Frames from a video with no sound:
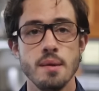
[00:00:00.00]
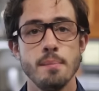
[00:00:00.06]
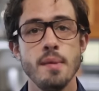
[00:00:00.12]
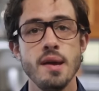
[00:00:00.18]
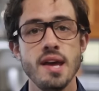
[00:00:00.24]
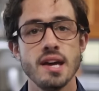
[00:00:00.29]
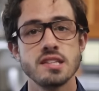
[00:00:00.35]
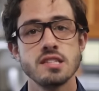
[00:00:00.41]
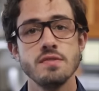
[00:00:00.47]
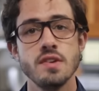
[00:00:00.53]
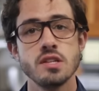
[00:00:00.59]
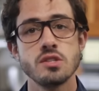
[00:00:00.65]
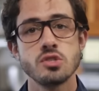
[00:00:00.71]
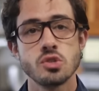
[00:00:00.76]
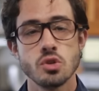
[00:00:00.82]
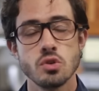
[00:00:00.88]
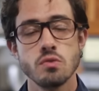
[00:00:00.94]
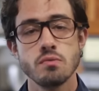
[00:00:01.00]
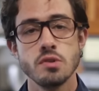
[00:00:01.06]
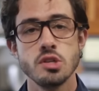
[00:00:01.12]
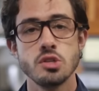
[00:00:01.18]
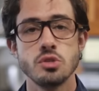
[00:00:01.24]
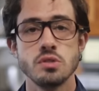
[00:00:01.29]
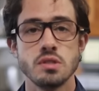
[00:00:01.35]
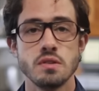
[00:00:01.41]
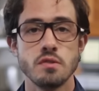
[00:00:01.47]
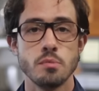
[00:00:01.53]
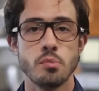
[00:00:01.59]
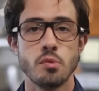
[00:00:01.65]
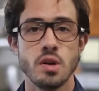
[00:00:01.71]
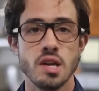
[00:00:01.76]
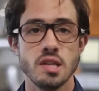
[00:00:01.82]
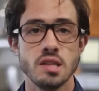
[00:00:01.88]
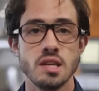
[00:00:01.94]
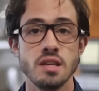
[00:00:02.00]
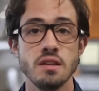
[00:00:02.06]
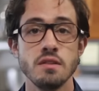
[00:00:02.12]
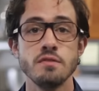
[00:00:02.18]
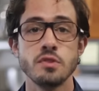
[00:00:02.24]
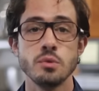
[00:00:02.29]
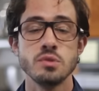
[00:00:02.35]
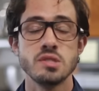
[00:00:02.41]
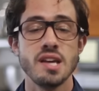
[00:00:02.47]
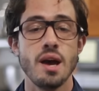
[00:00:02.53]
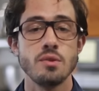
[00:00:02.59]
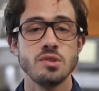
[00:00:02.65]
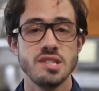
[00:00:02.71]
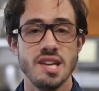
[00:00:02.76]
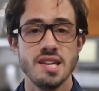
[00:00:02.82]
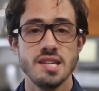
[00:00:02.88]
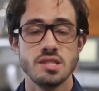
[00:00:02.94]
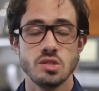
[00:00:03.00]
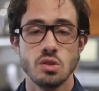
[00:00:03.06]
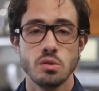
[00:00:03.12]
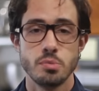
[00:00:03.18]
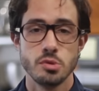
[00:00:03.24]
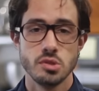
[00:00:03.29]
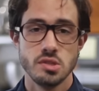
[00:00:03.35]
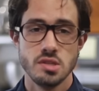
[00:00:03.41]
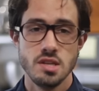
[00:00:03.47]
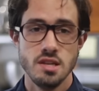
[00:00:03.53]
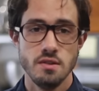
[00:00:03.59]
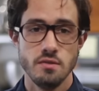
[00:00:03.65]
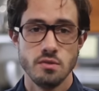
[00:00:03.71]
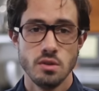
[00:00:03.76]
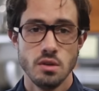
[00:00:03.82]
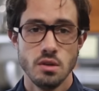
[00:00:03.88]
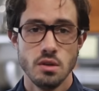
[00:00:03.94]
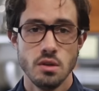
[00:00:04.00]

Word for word: may activate certain regions of the brain that influence how tastes are perceived.